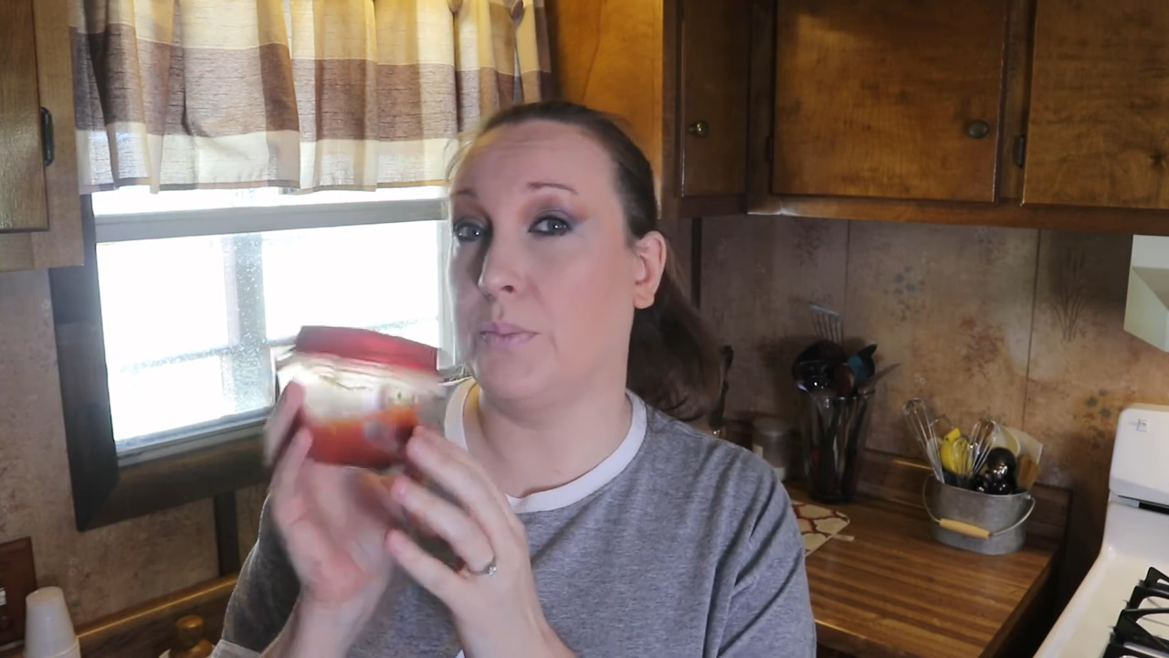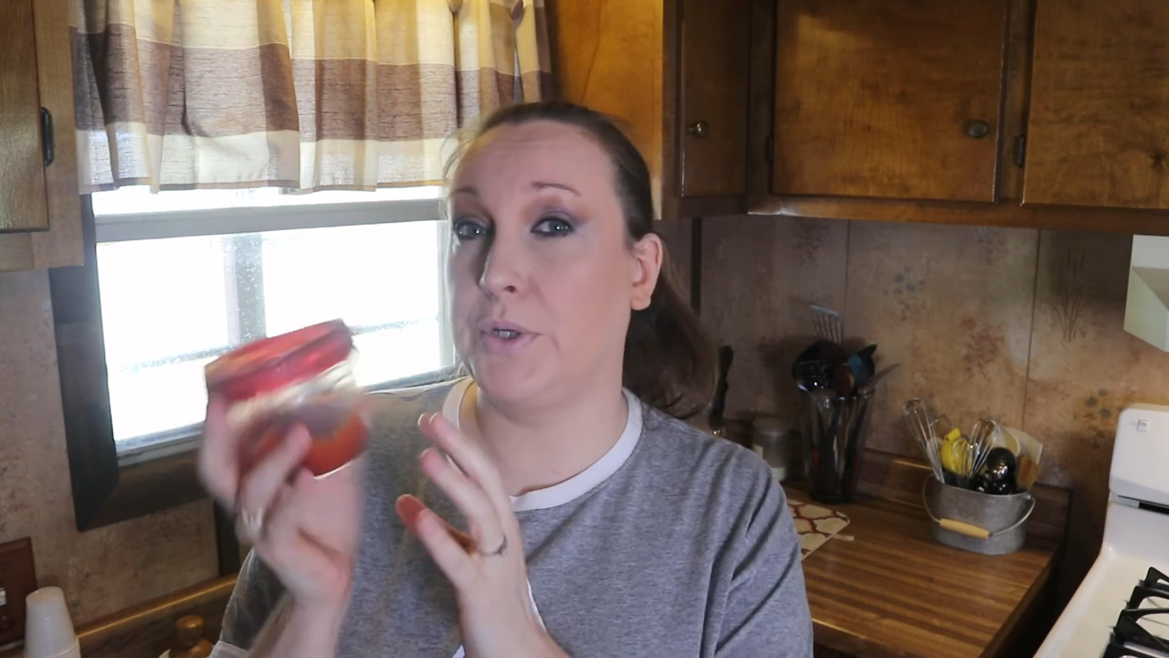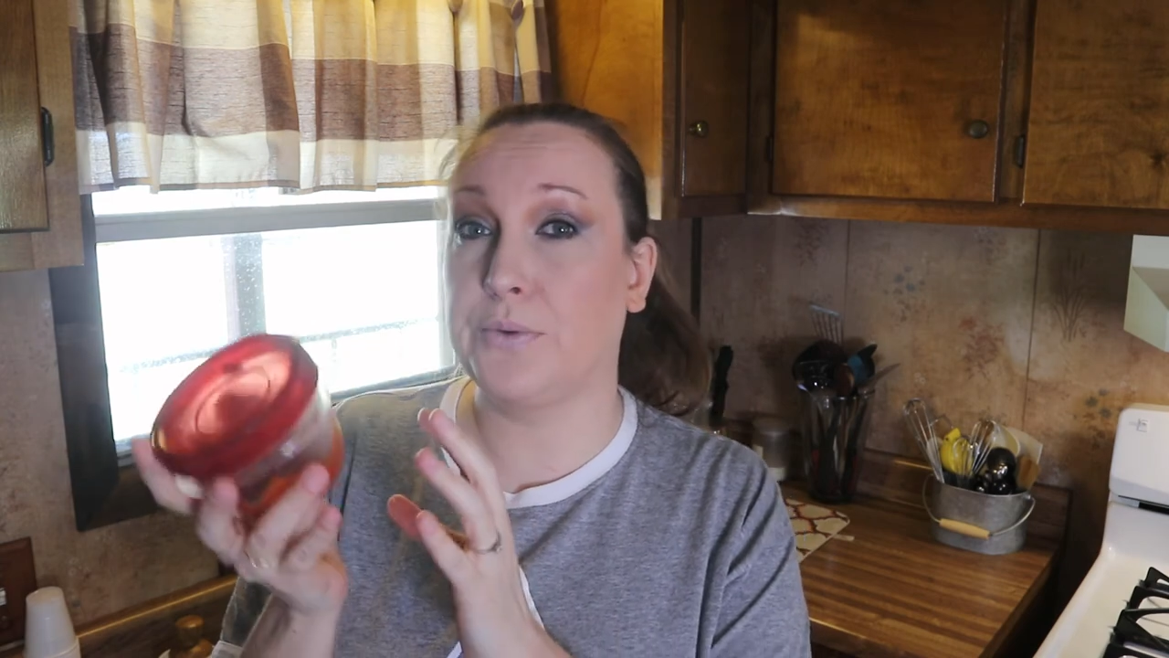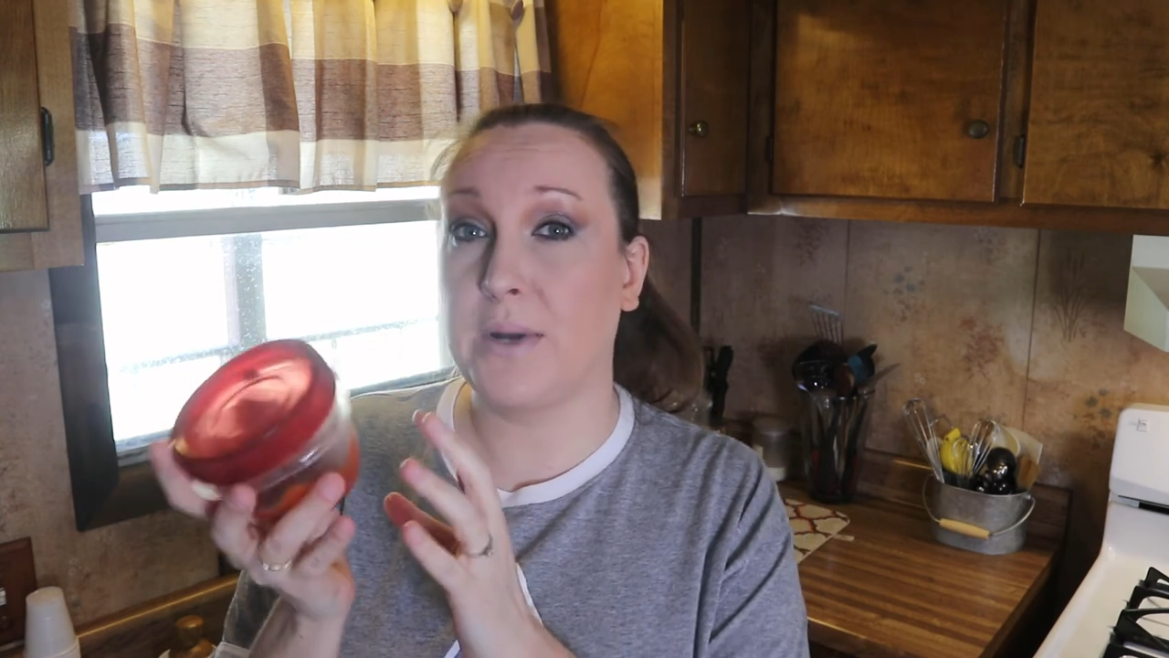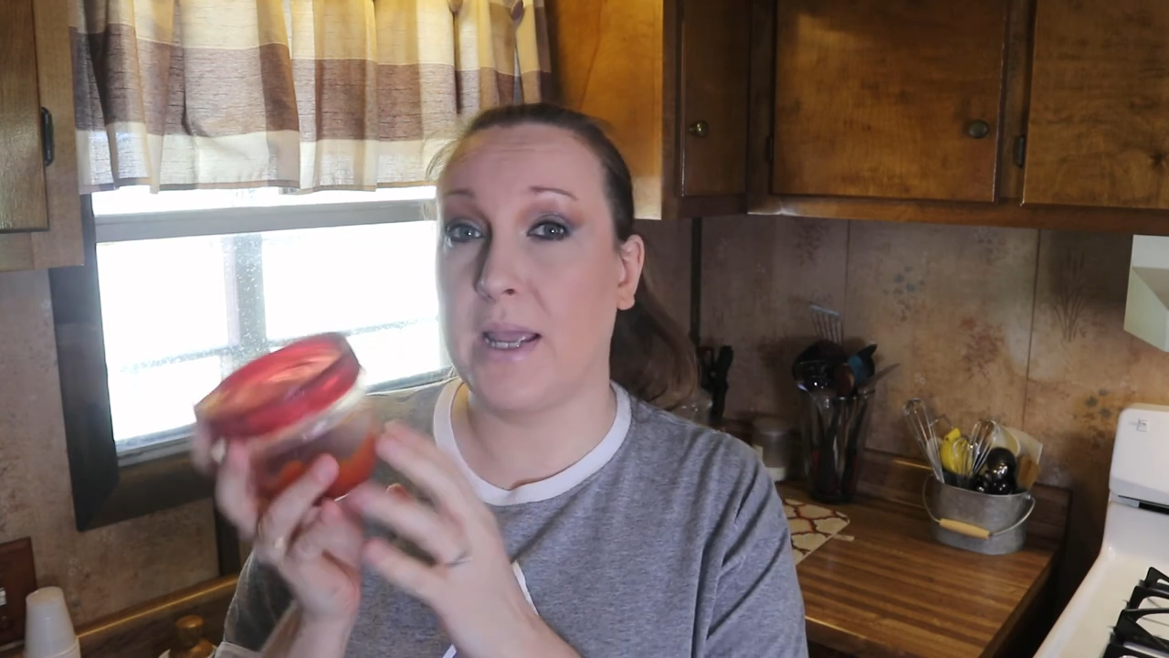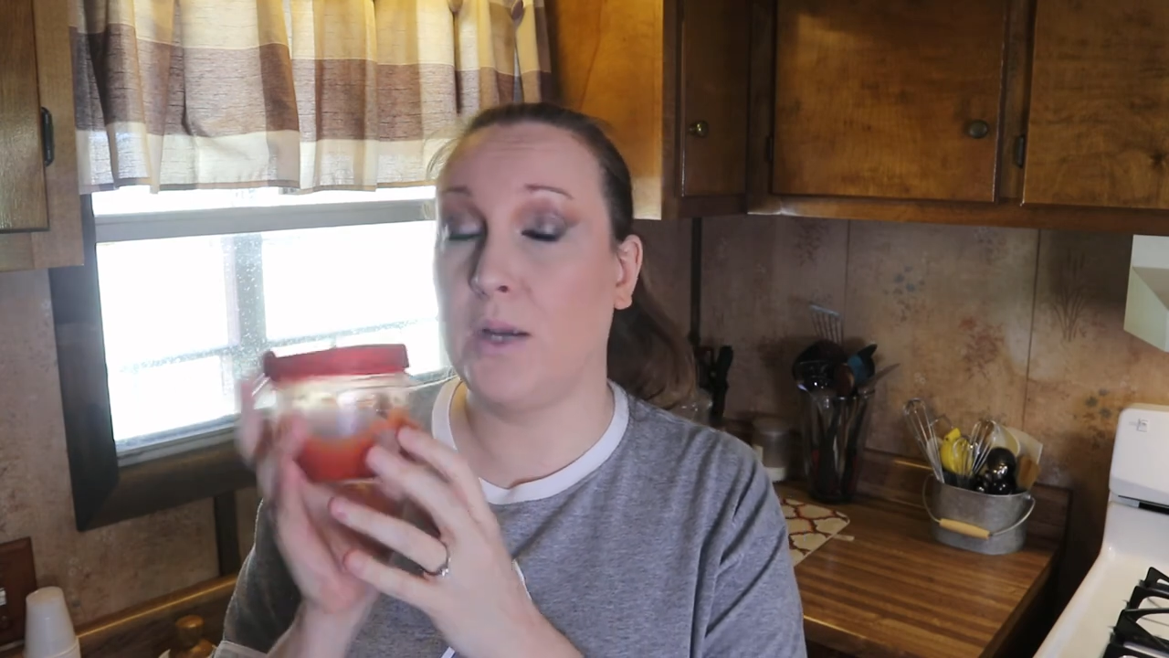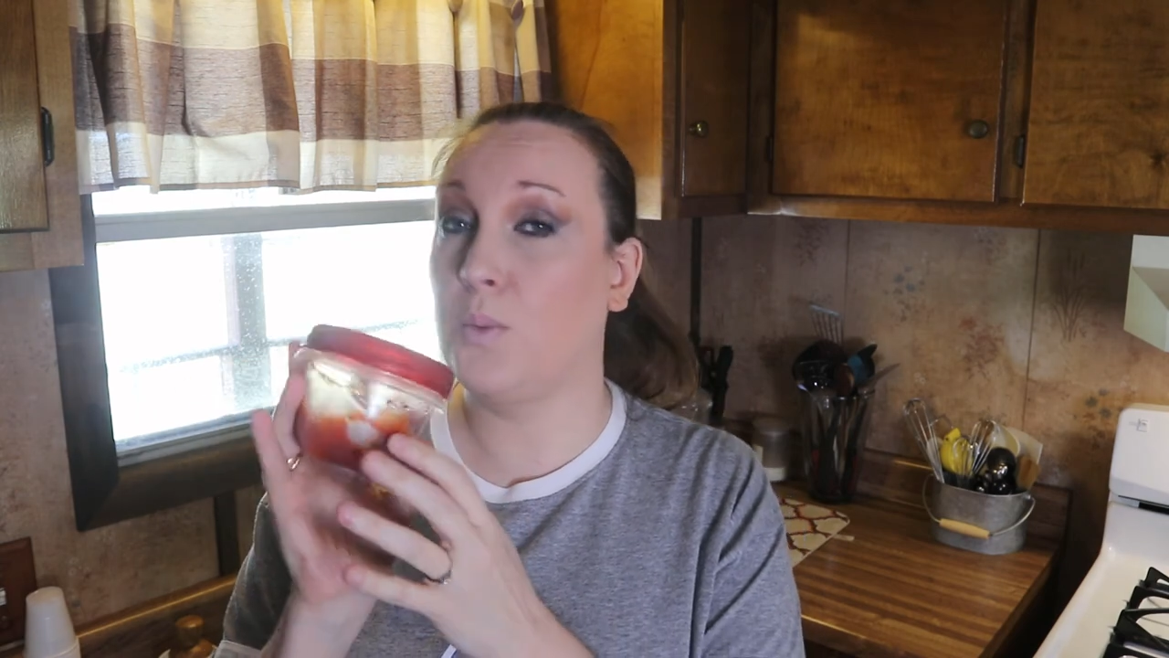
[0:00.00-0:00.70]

puree,